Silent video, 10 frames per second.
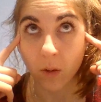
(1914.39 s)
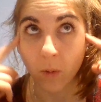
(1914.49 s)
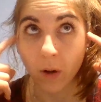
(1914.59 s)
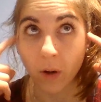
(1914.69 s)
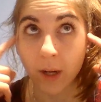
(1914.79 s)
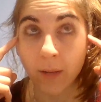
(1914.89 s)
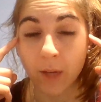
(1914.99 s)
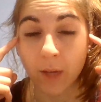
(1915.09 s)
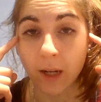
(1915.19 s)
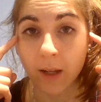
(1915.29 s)
or
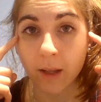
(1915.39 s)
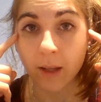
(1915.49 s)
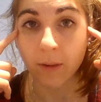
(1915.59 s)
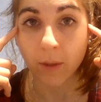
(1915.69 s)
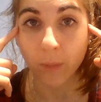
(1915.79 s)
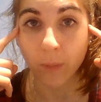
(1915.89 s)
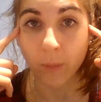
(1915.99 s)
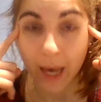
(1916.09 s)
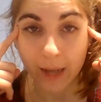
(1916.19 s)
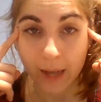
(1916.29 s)
even
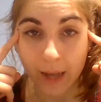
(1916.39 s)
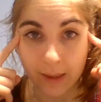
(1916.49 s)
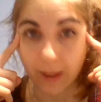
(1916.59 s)
past